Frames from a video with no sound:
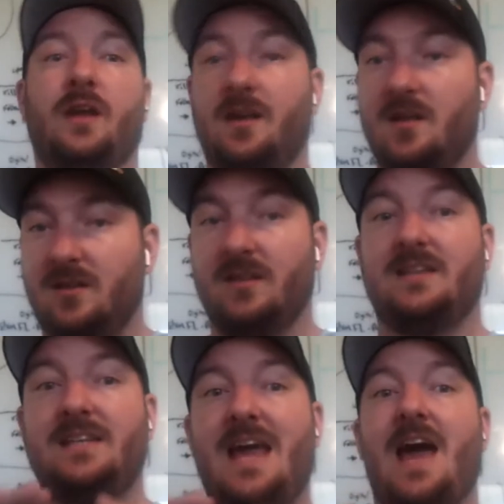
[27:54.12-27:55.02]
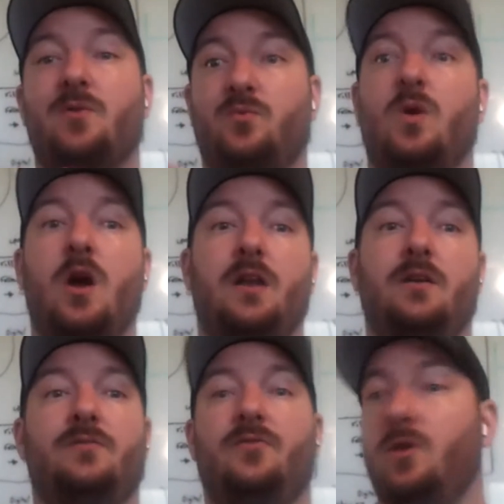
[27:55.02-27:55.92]
Like, let the ad
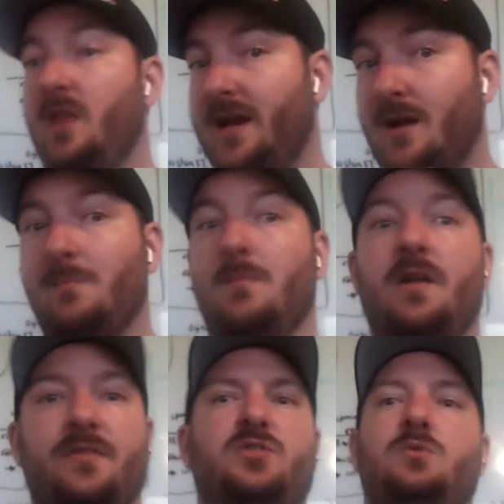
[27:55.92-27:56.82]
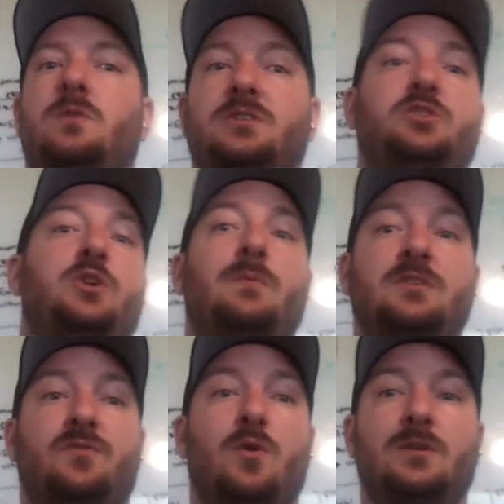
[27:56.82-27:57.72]
run for like a month, 2 months, 3
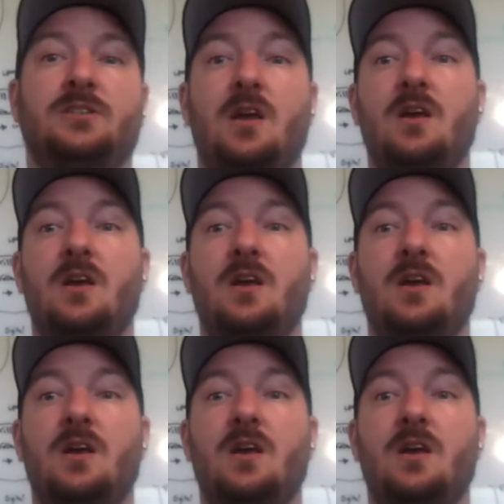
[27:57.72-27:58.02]
months, 4 months.